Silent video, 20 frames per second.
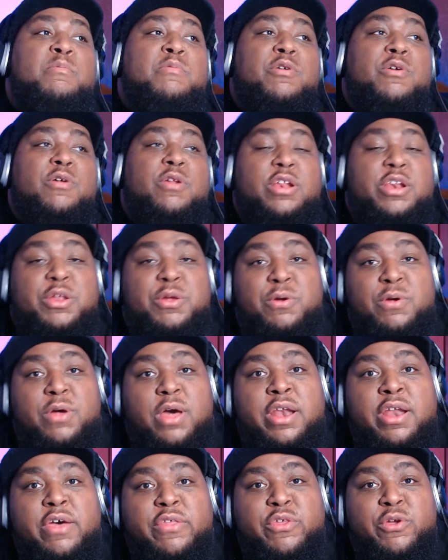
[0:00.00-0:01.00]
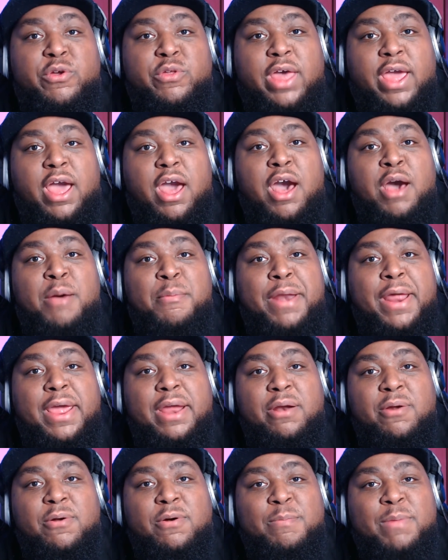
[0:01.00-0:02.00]
going to do another like
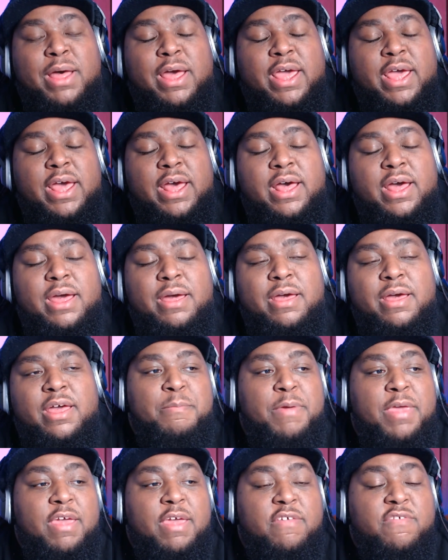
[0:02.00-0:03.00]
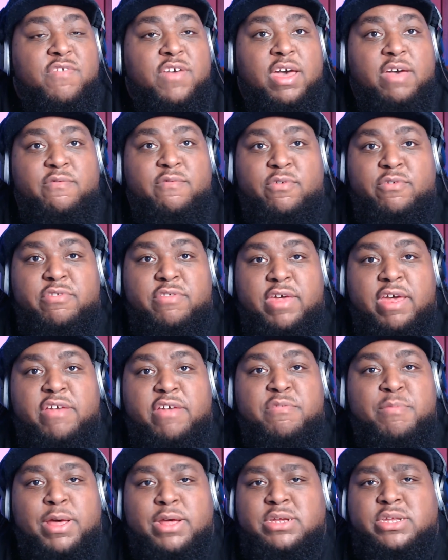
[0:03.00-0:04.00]
update on my PS5 versus
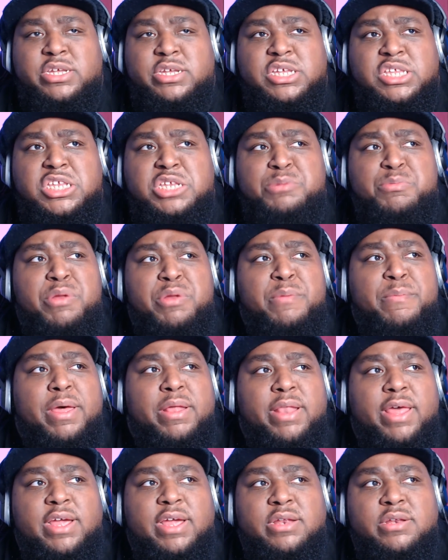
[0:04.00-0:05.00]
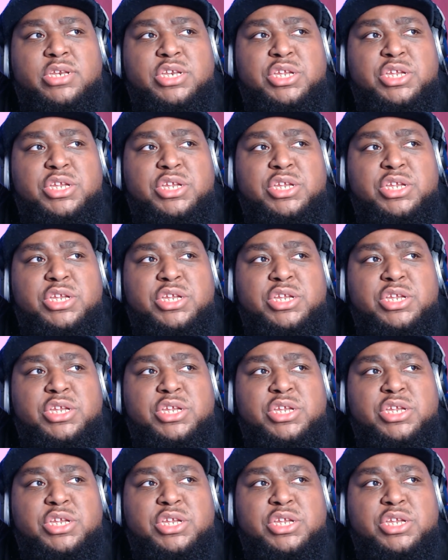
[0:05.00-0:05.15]
Xbox, because it's been about like